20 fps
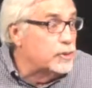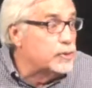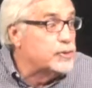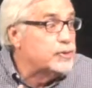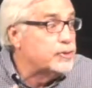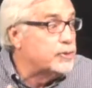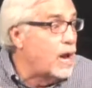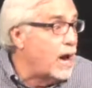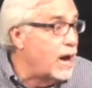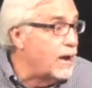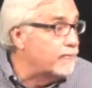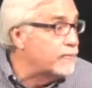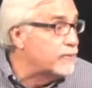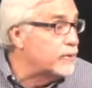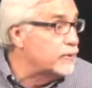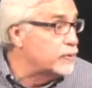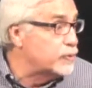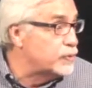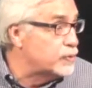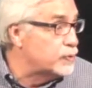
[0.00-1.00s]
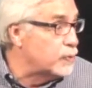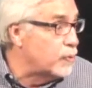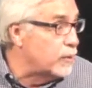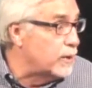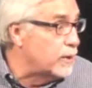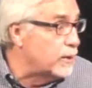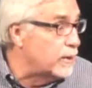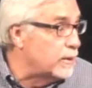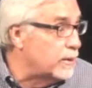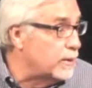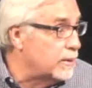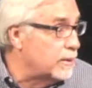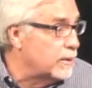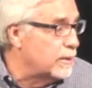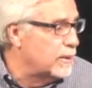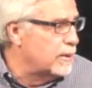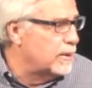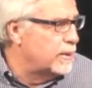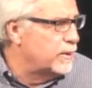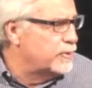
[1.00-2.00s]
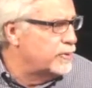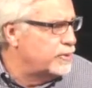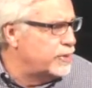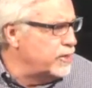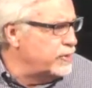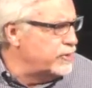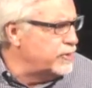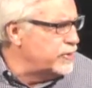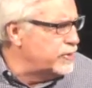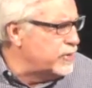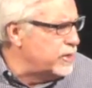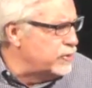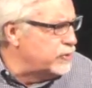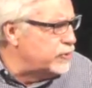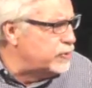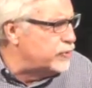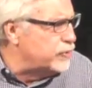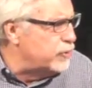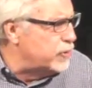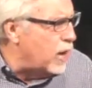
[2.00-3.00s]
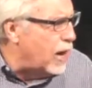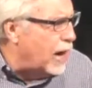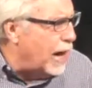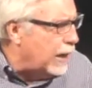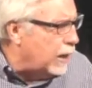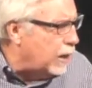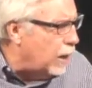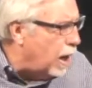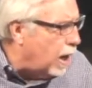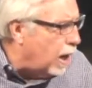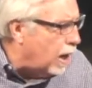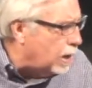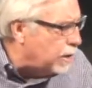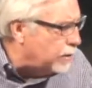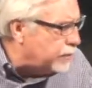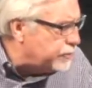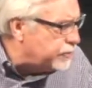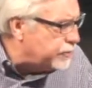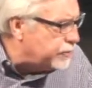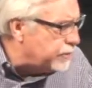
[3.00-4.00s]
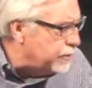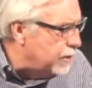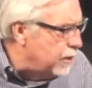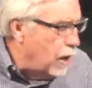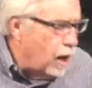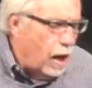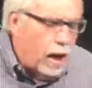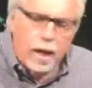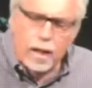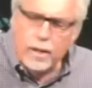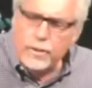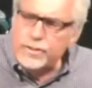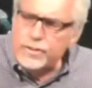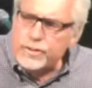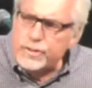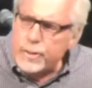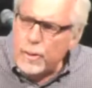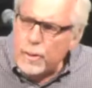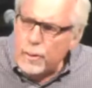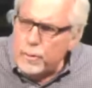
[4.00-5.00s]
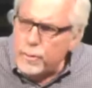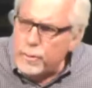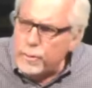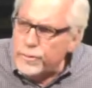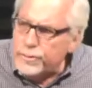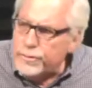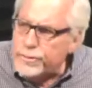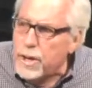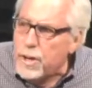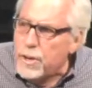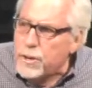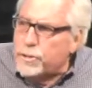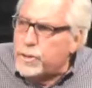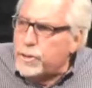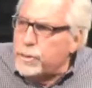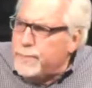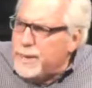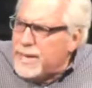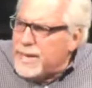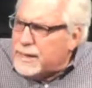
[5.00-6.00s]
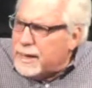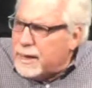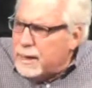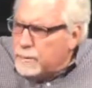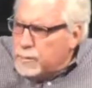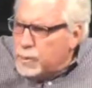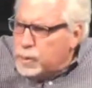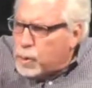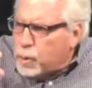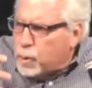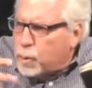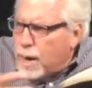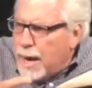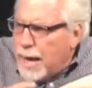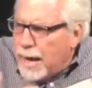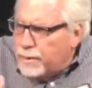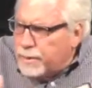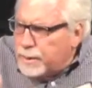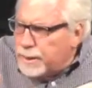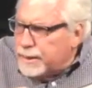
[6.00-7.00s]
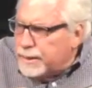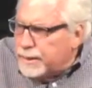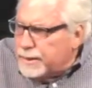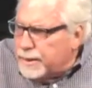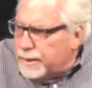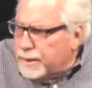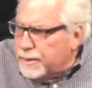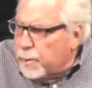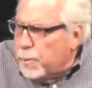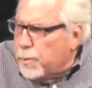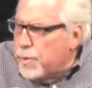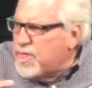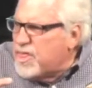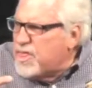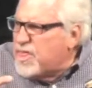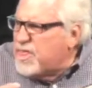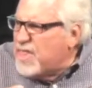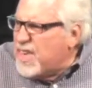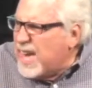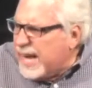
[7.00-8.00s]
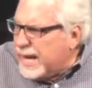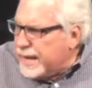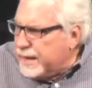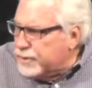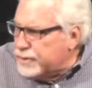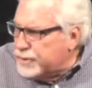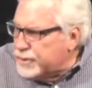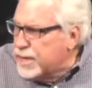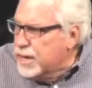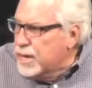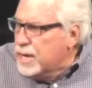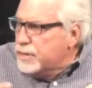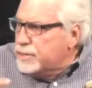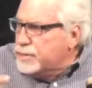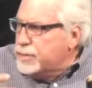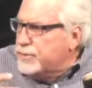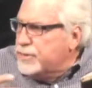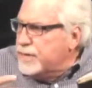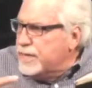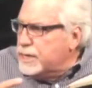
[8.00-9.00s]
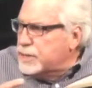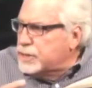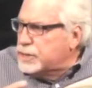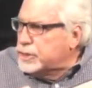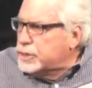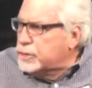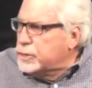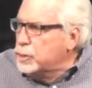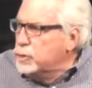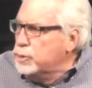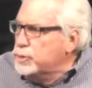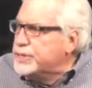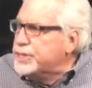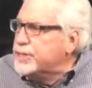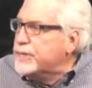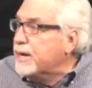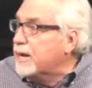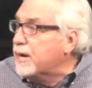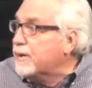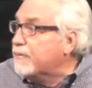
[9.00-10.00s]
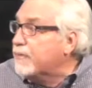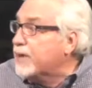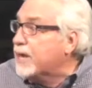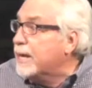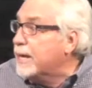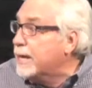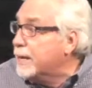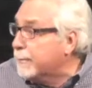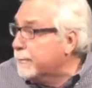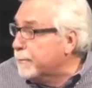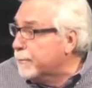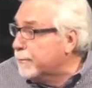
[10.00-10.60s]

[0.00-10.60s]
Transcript: soft soil. Jesus understood our hearts, our souls could become crowded with things to the exclusion of Him,